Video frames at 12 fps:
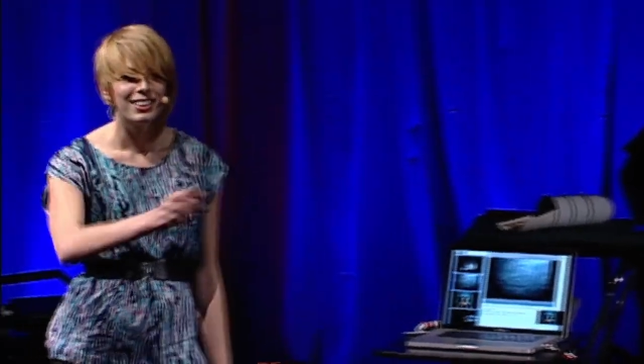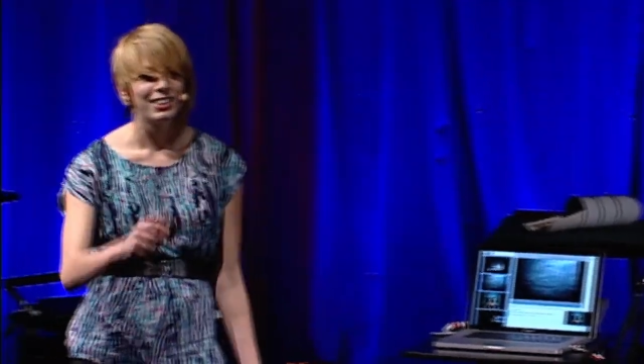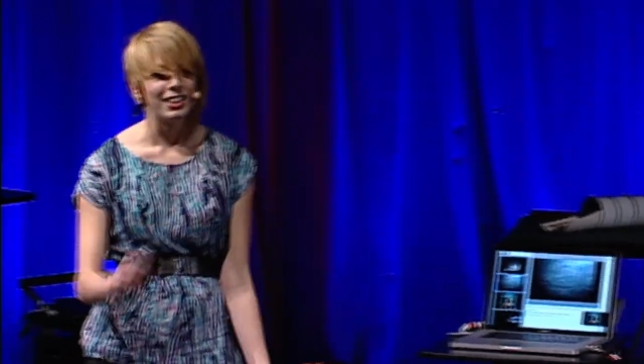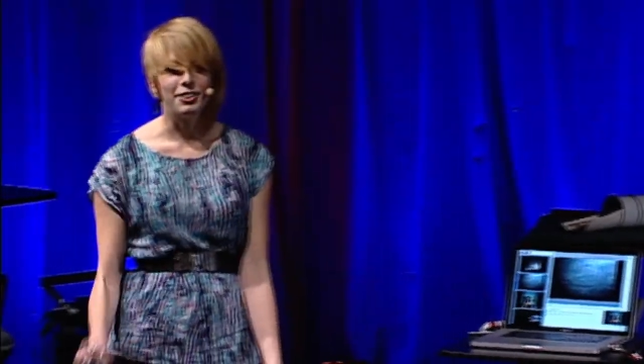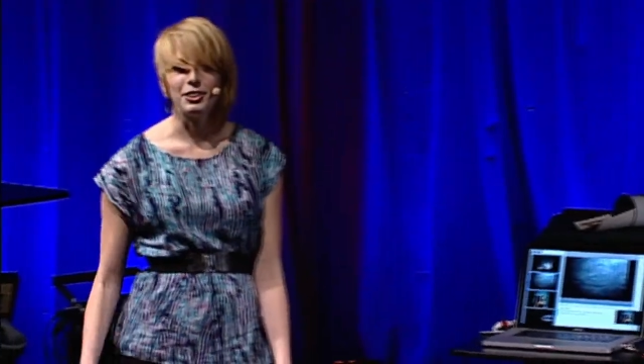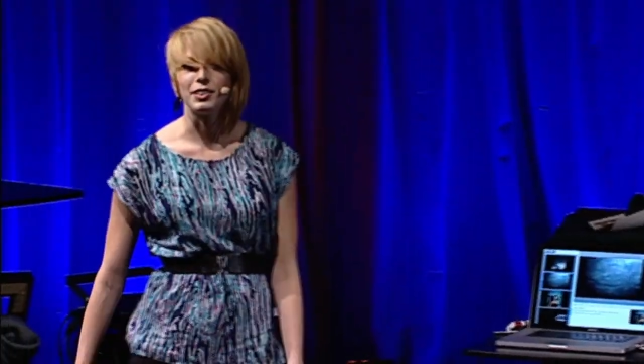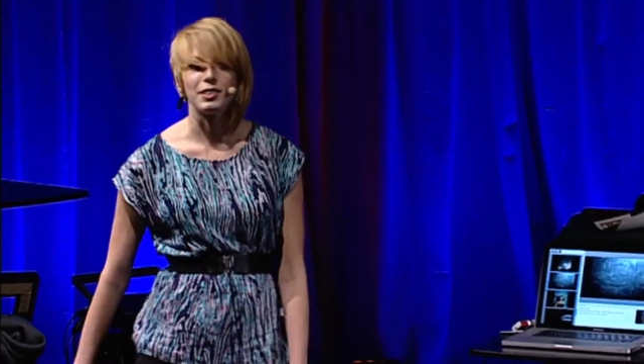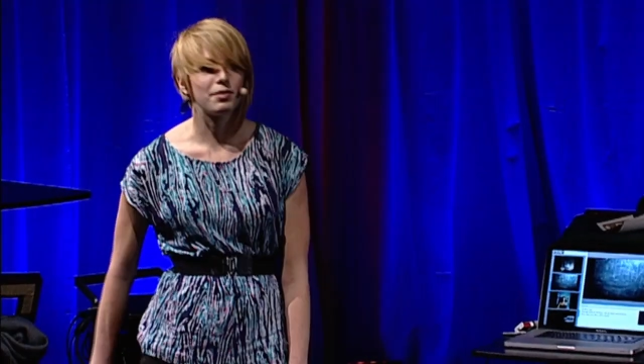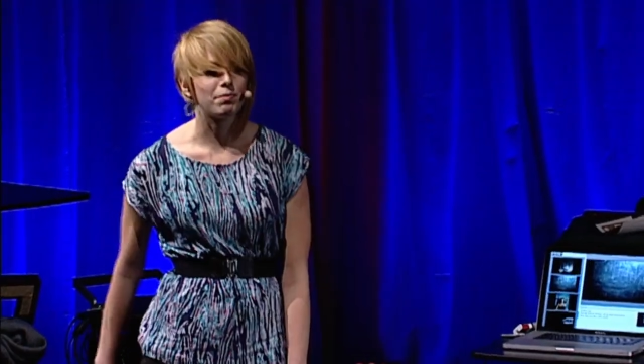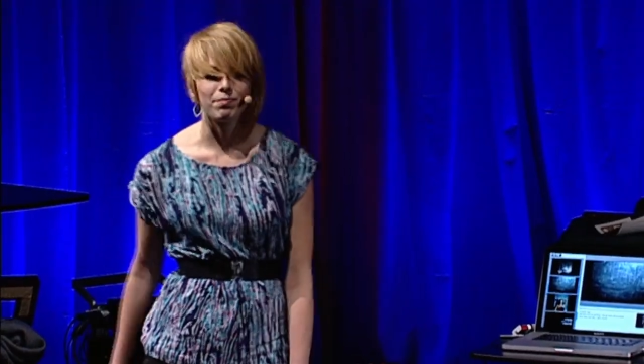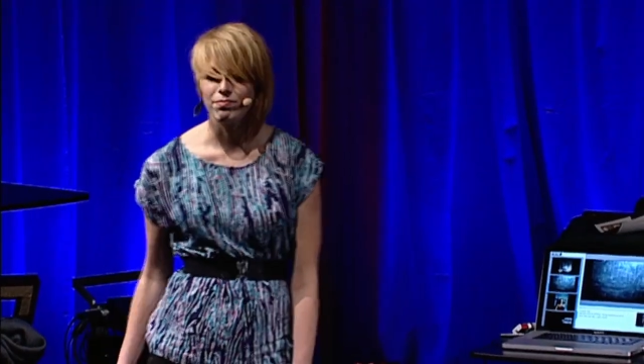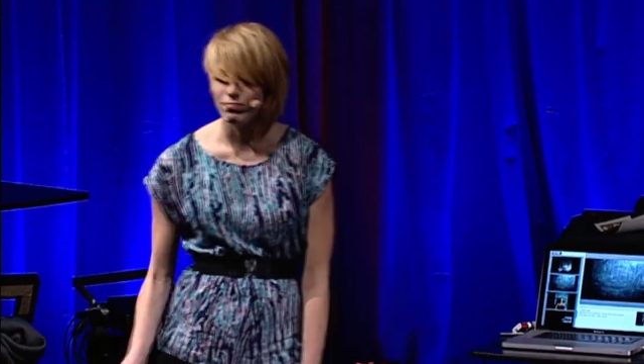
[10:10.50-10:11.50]
And just
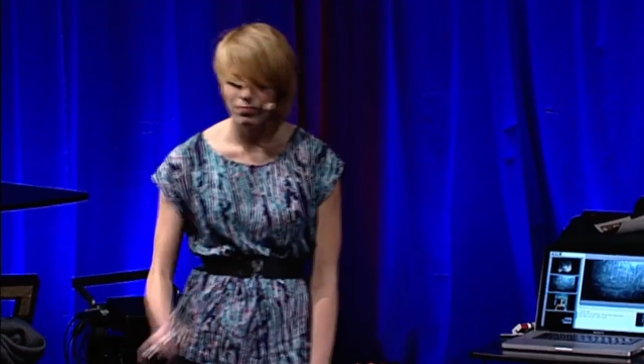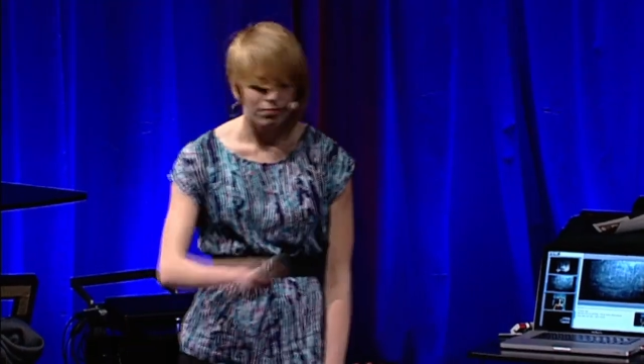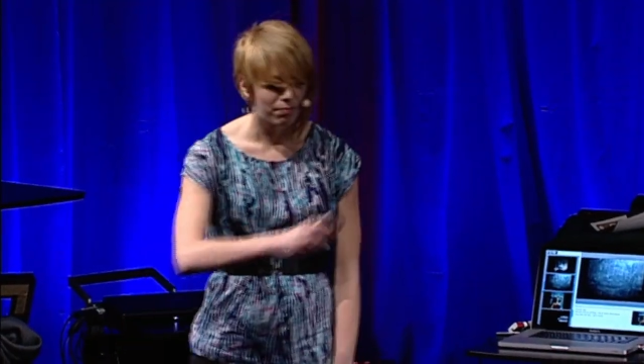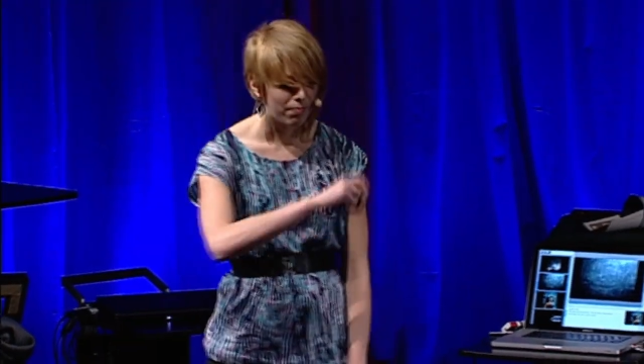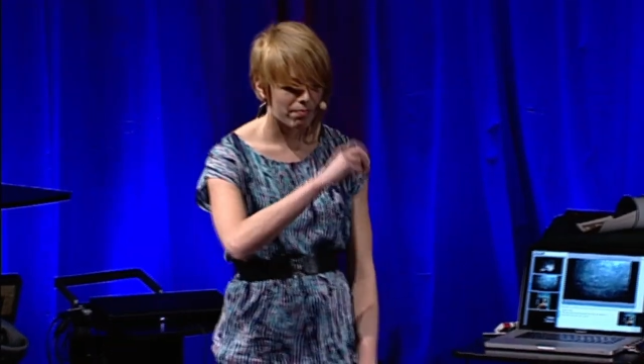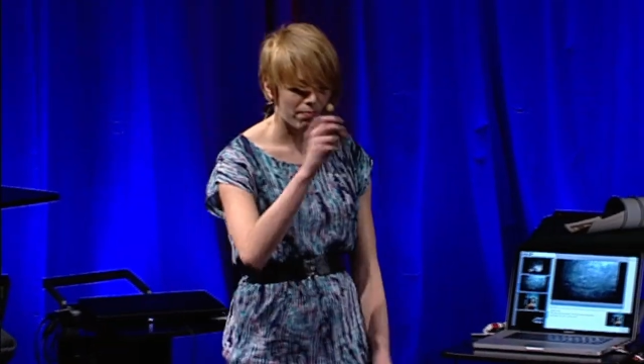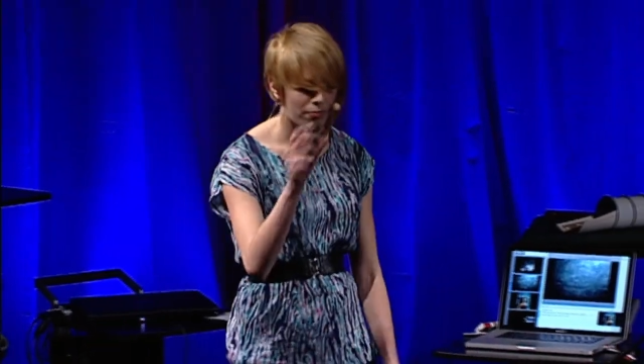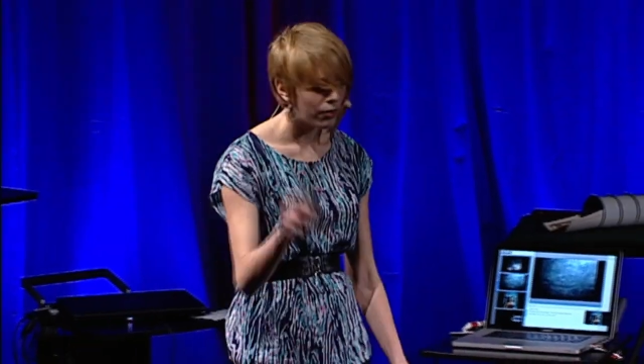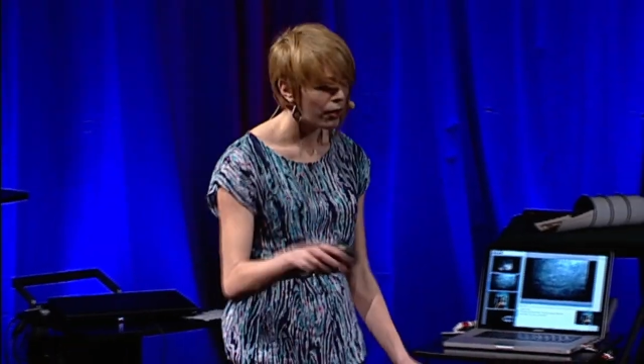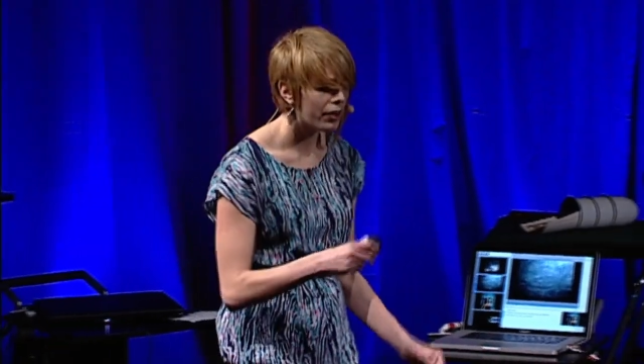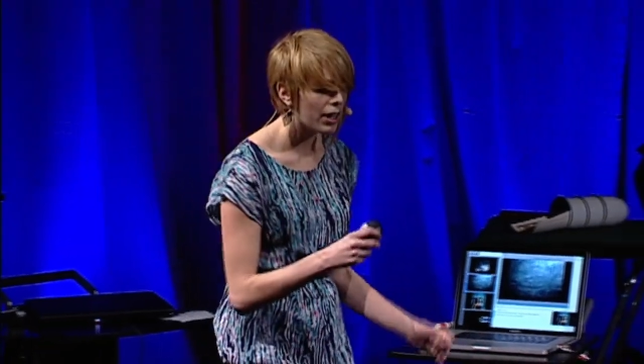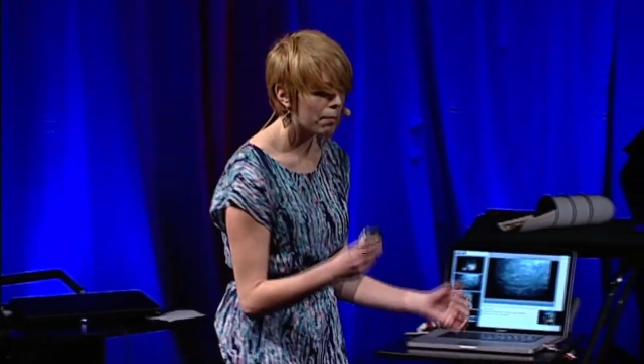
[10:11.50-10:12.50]

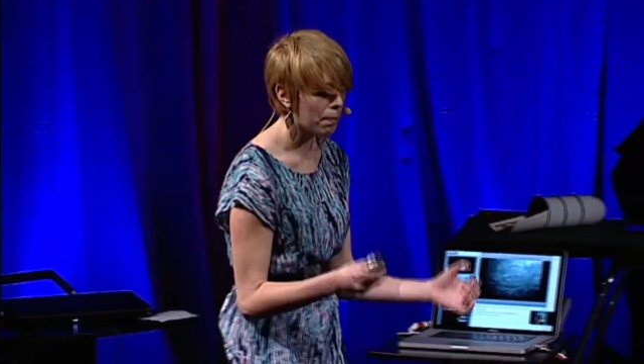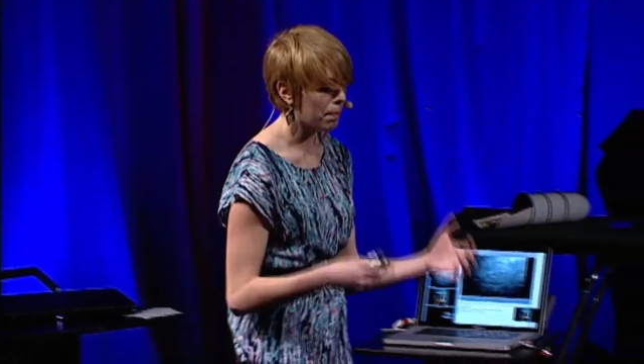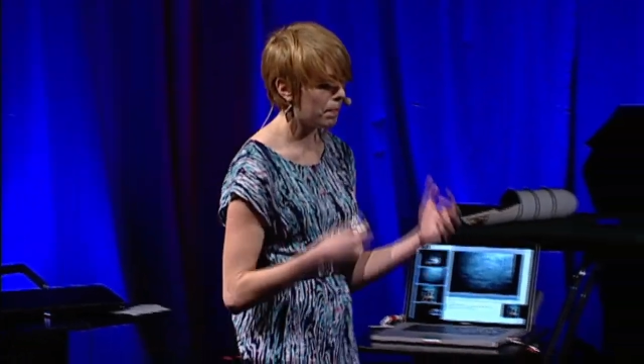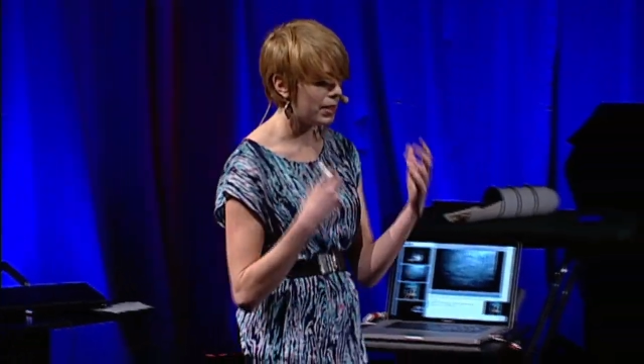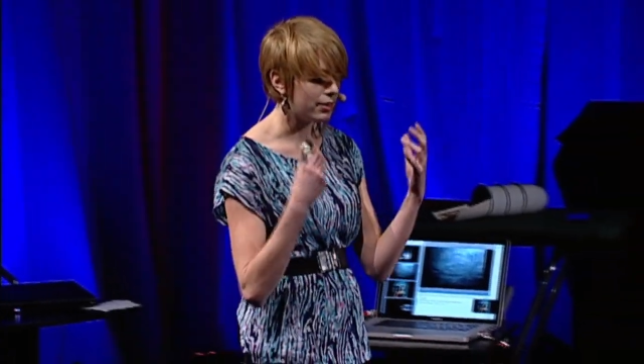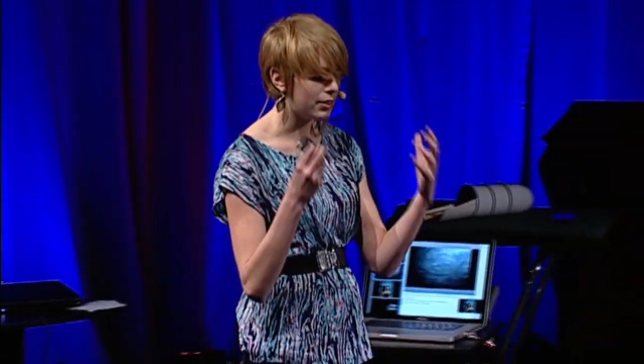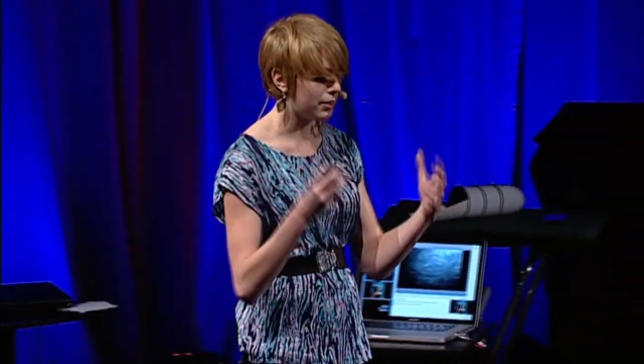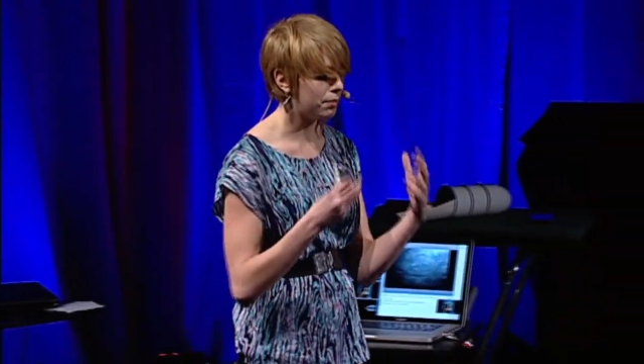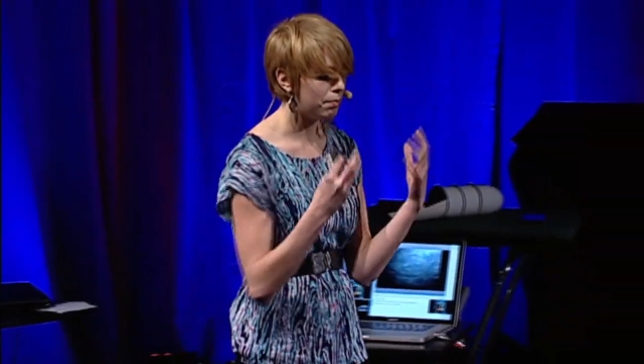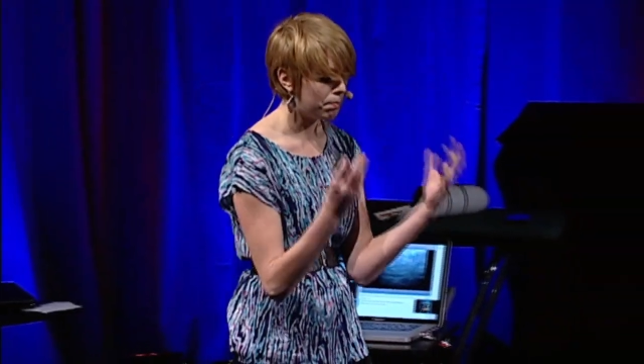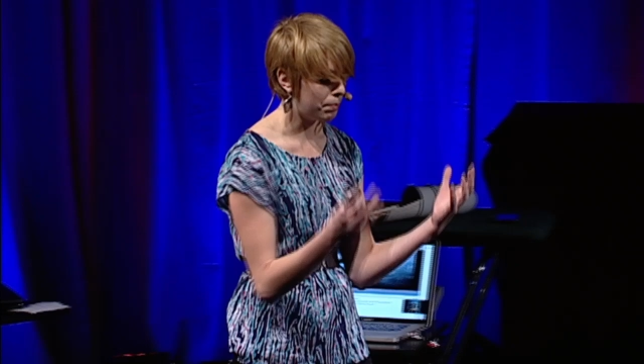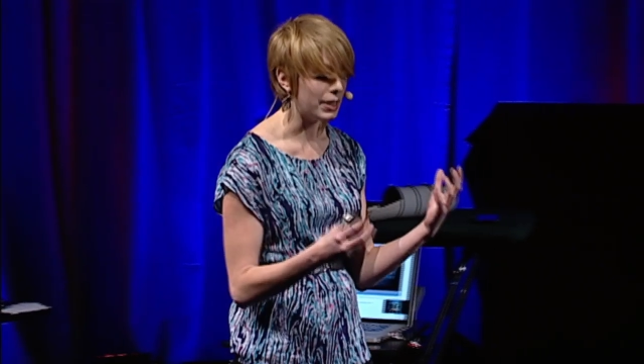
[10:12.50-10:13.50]
hurry up and
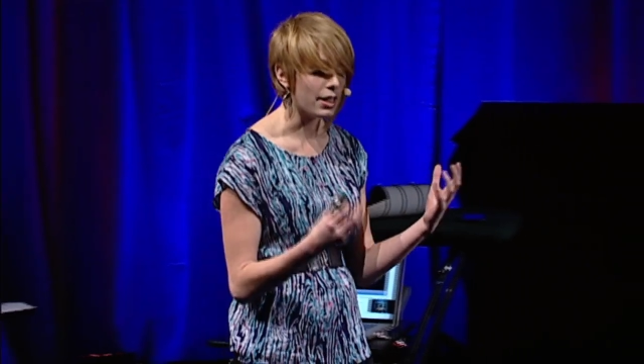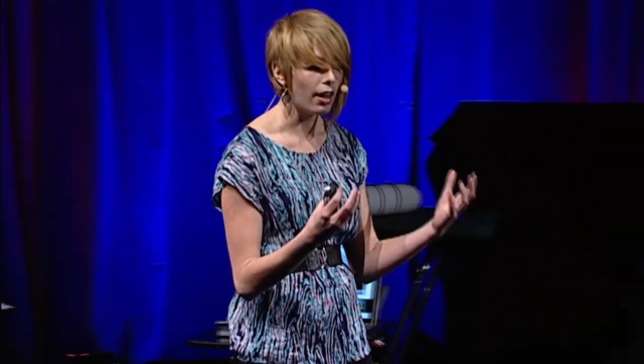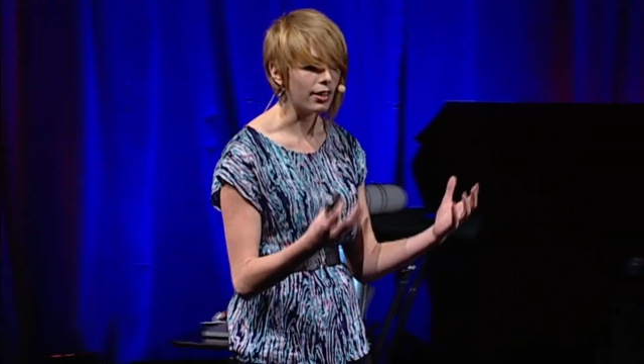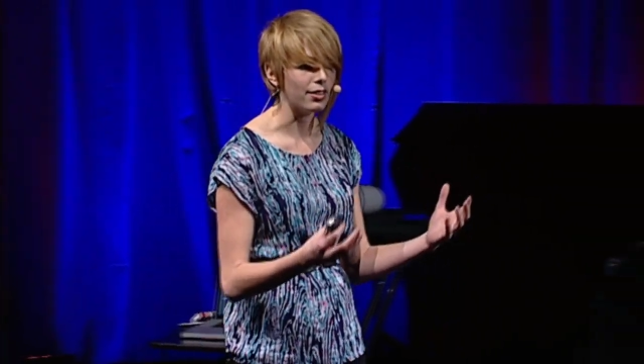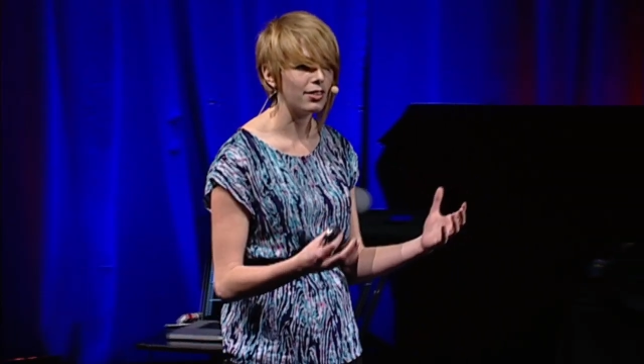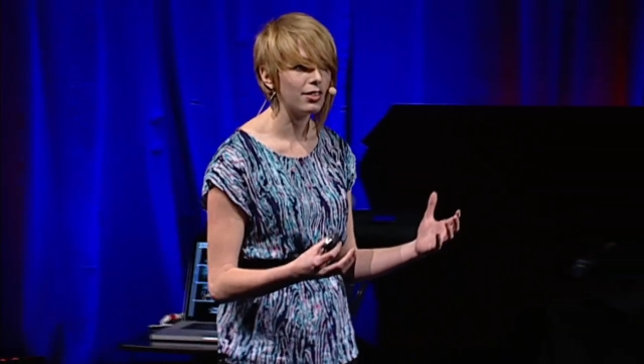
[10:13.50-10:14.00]
be done.